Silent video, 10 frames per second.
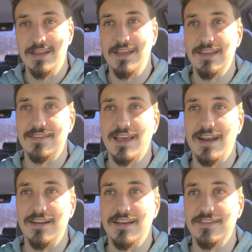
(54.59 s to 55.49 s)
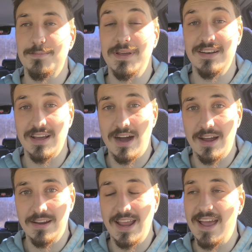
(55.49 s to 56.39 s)
is that it has been
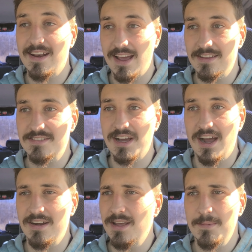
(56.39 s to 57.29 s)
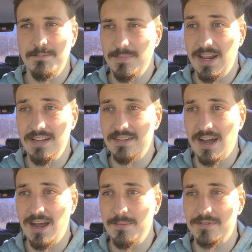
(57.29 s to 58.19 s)
dying and has died many
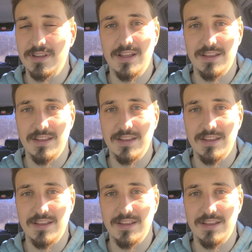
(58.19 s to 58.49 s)
times,